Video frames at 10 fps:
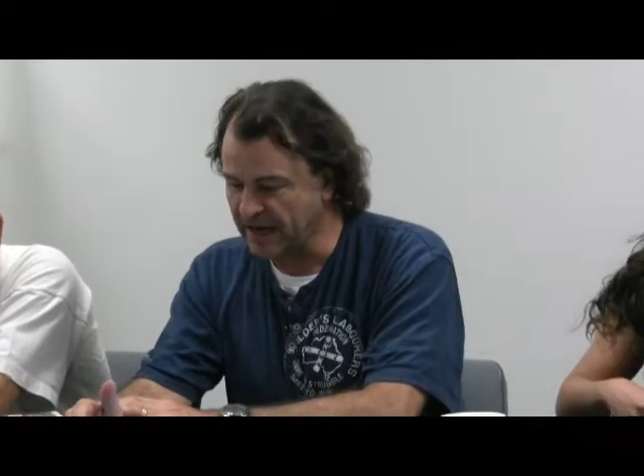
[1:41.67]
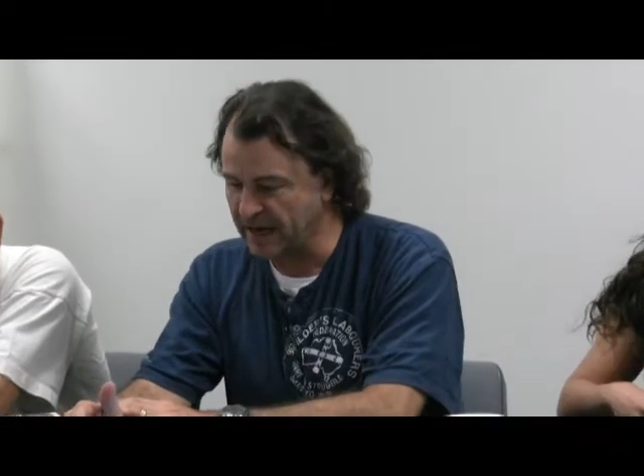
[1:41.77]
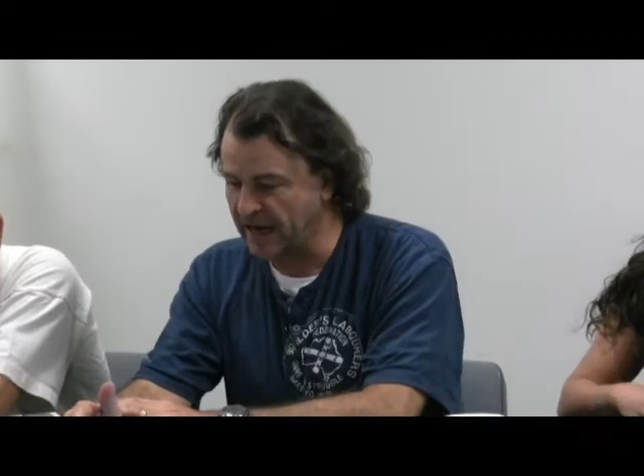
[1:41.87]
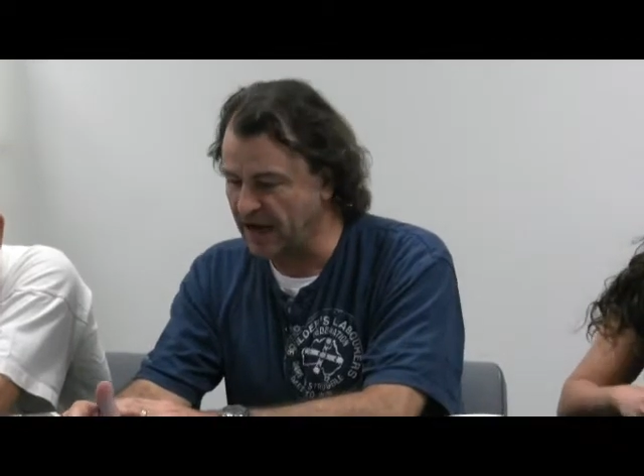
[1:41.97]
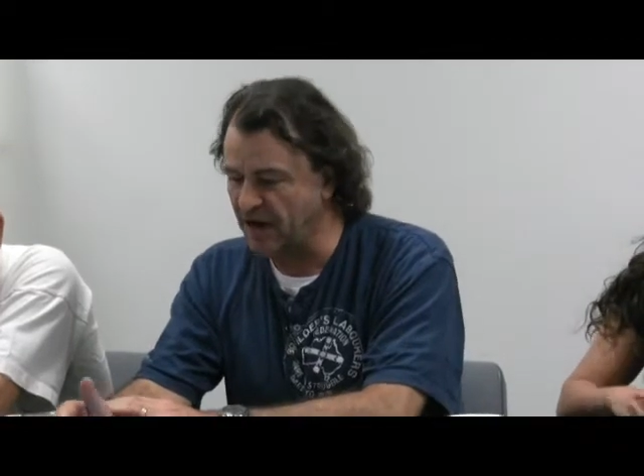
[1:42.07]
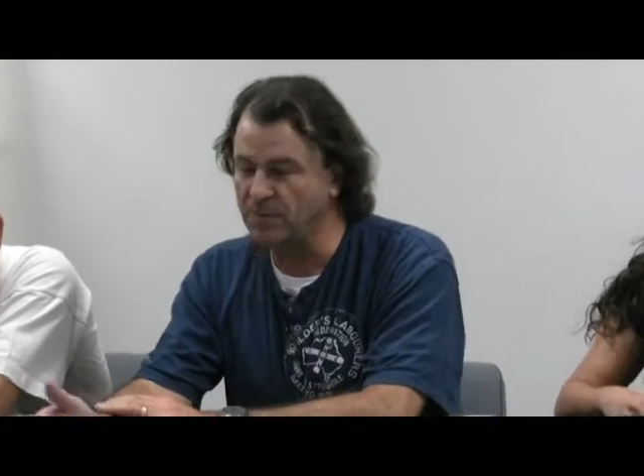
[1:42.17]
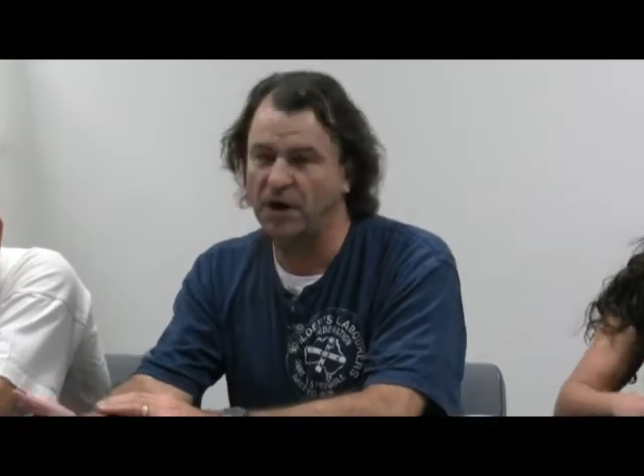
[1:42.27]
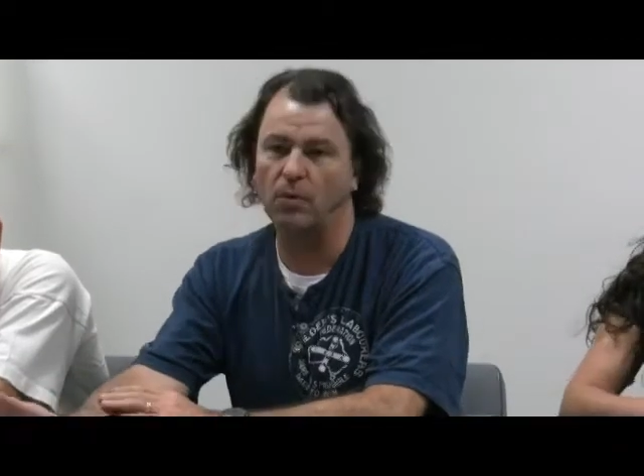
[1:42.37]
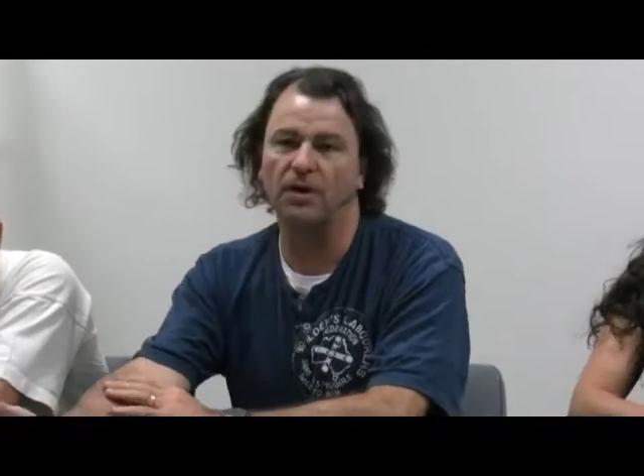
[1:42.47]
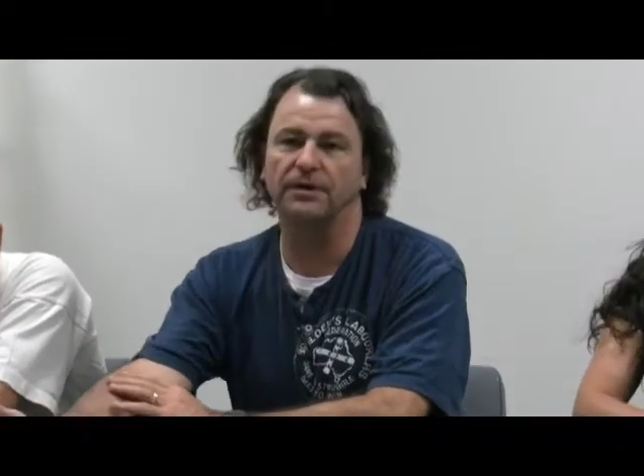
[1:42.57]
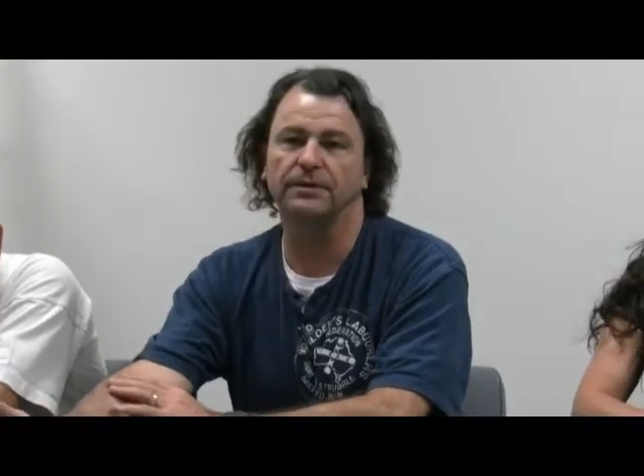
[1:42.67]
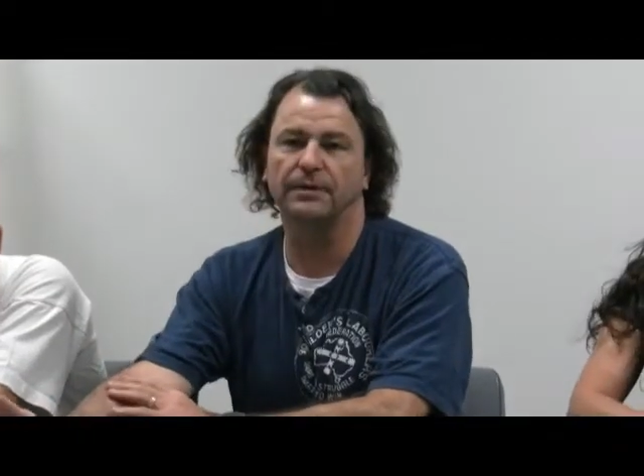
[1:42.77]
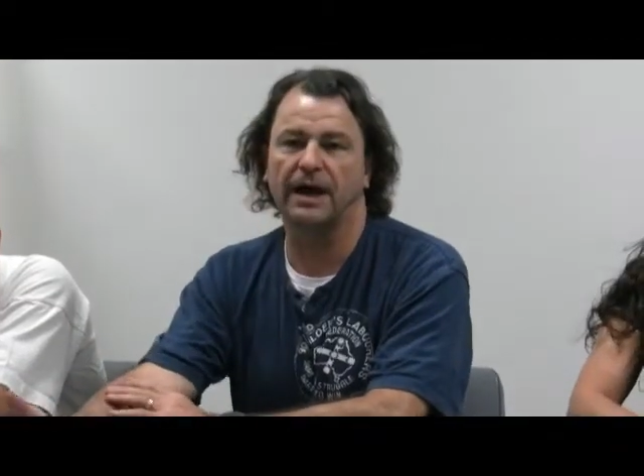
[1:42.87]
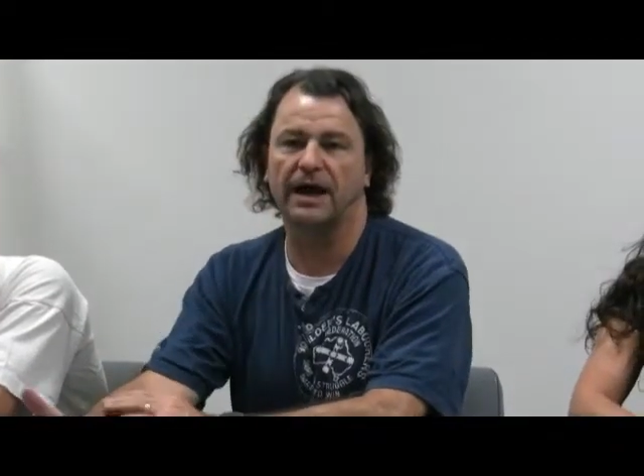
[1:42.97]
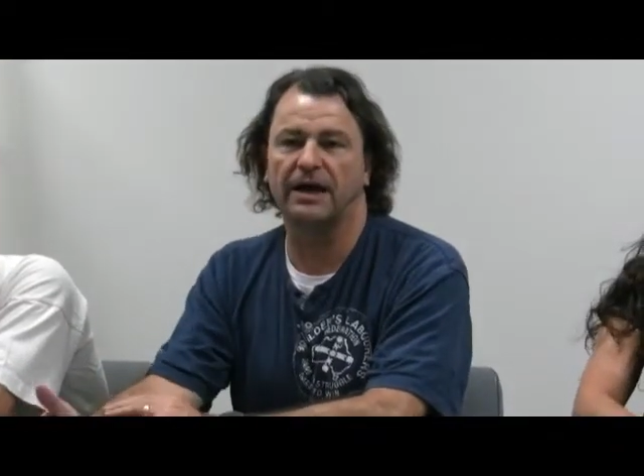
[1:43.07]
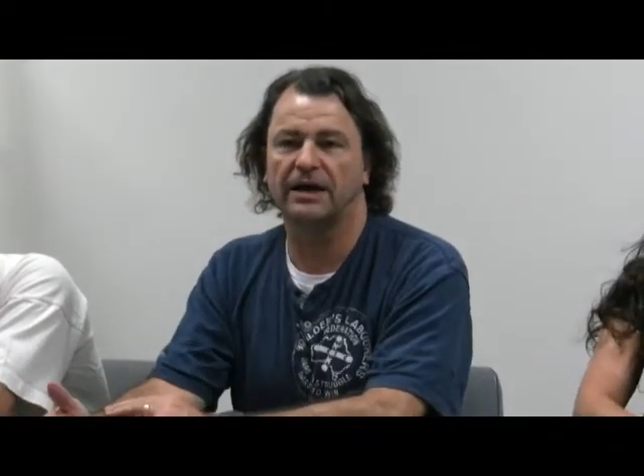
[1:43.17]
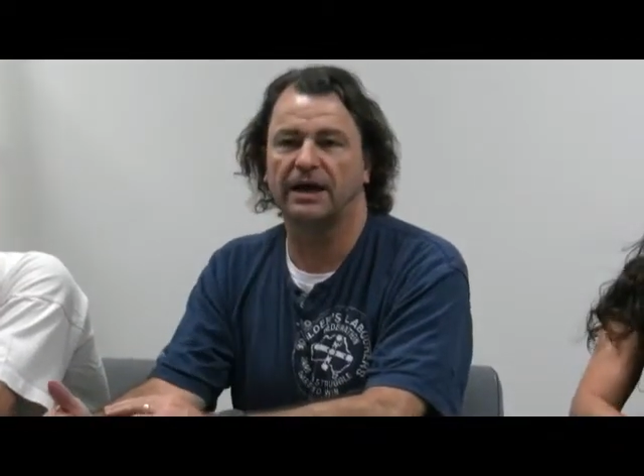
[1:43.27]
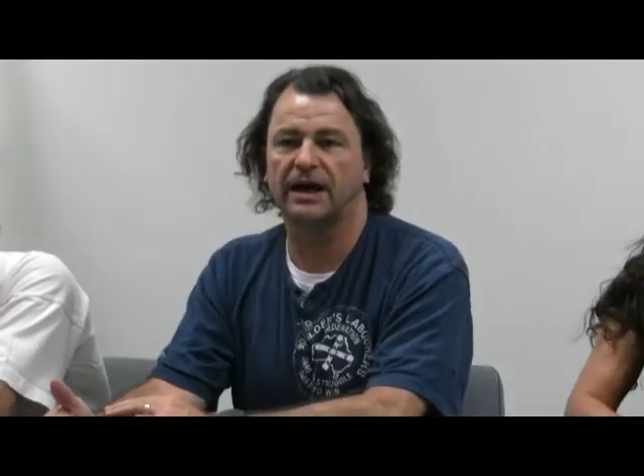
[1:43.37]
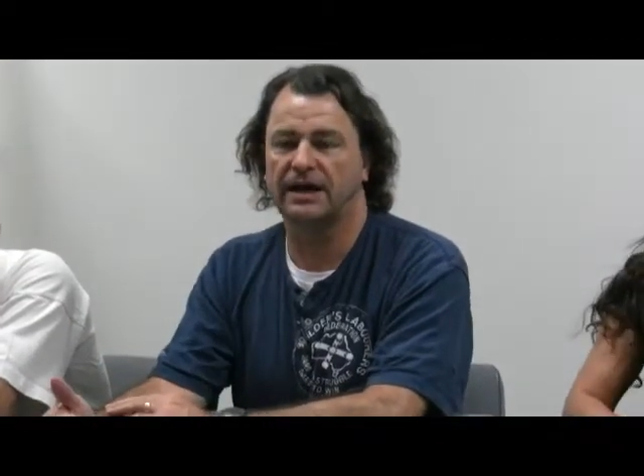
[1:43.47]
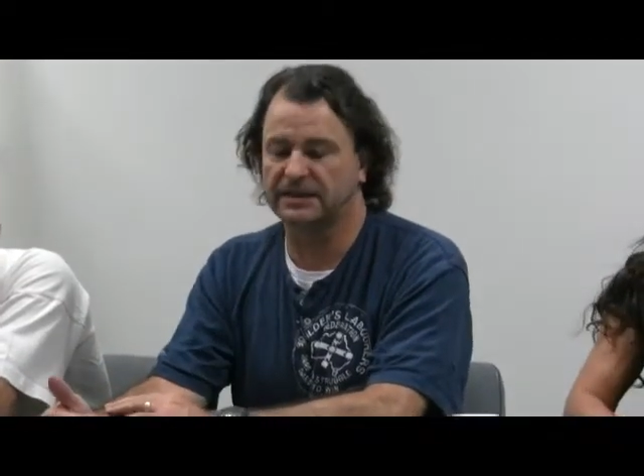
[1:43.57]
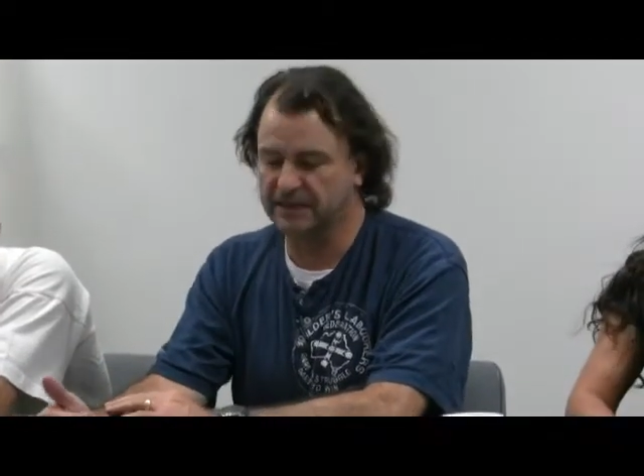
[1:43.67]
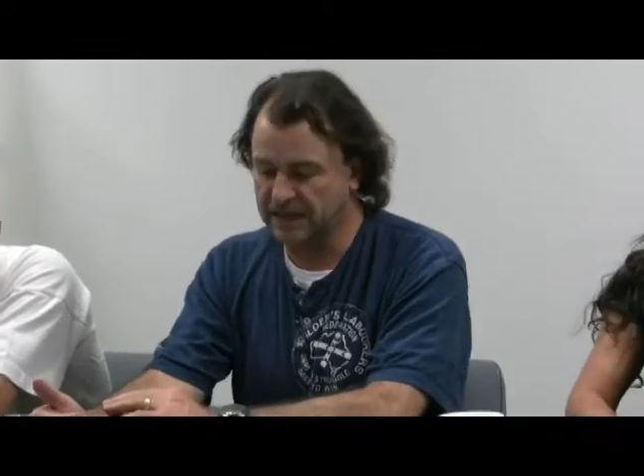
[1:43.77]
I might want to